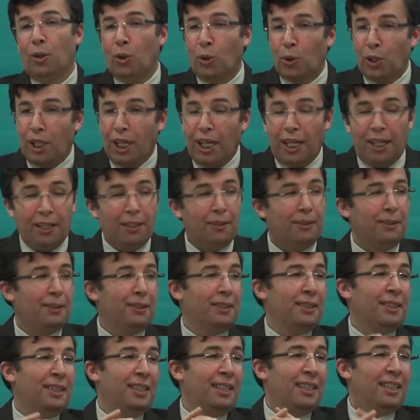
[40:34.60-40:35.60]
Okay,
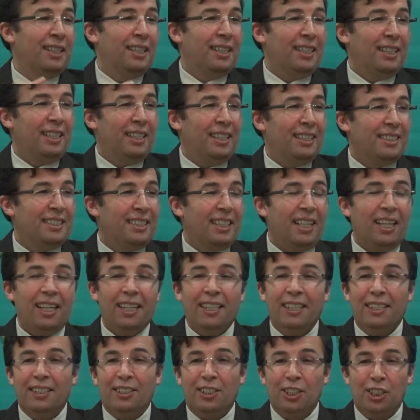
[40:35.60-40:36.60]
as
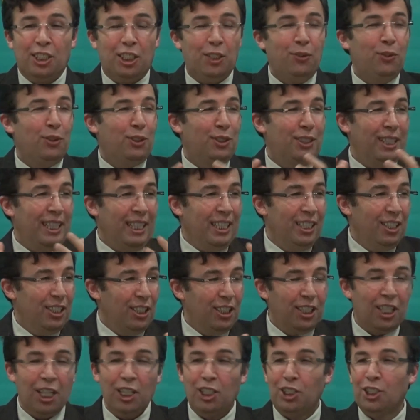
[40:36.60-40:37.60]
I received the
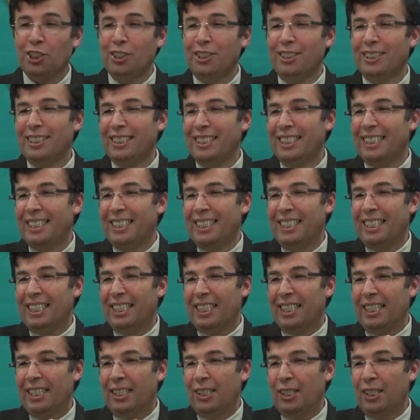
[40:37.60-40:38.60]
indication,
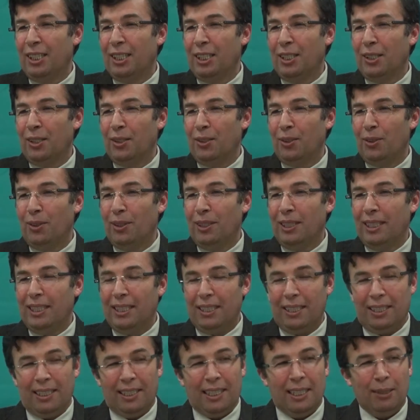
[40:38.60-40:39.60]

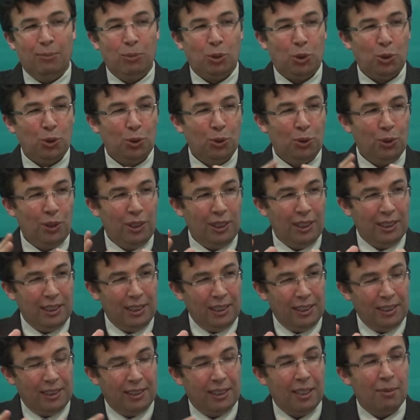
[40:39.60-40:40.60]
I am sure
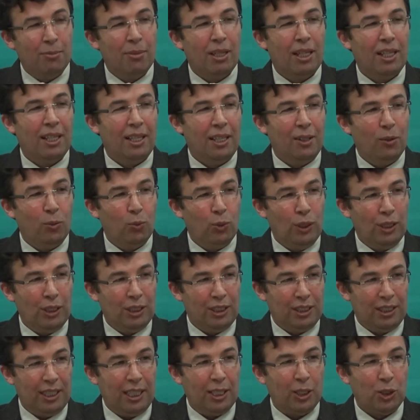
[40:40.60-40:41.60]
the Sema will
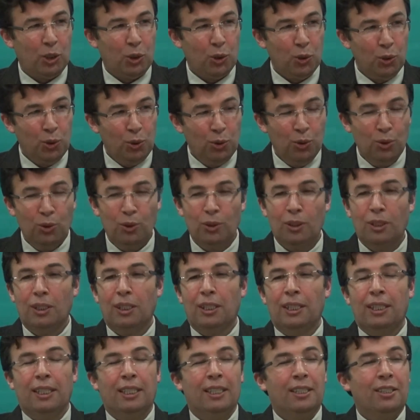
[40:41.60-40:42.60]
start soon.
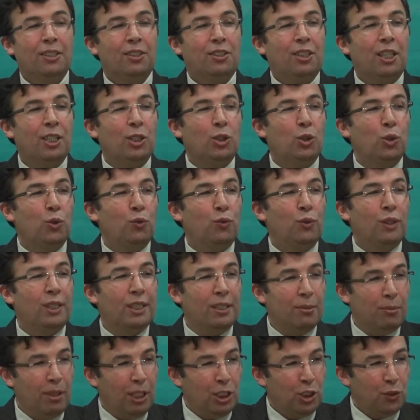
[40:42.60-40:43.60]
Thank you
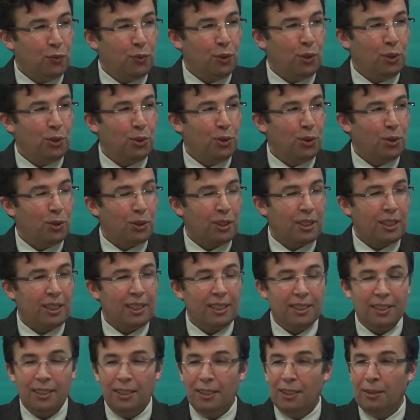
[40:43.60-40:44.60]
very much for your
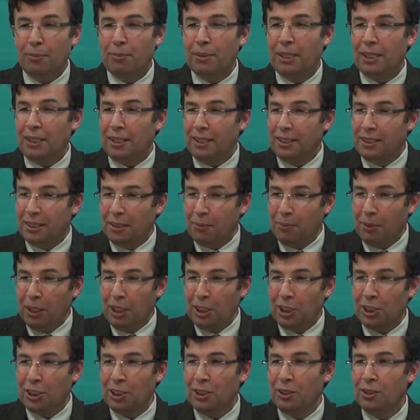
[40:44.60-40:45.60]

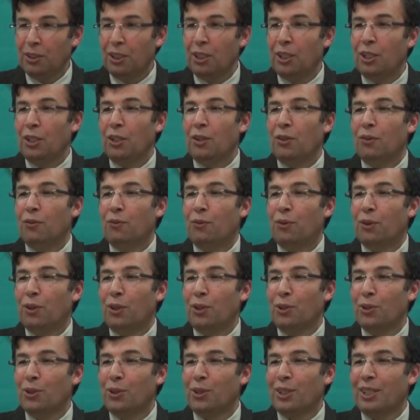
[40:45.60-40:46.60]
participation,
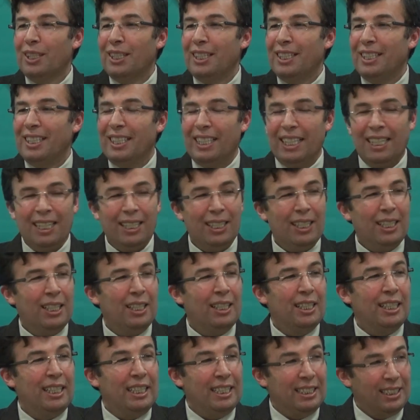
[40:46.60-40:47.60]
for your
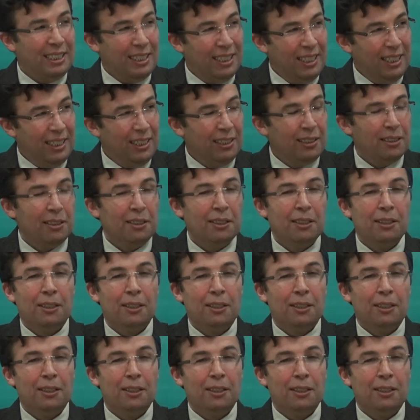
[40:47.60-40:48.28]
listening.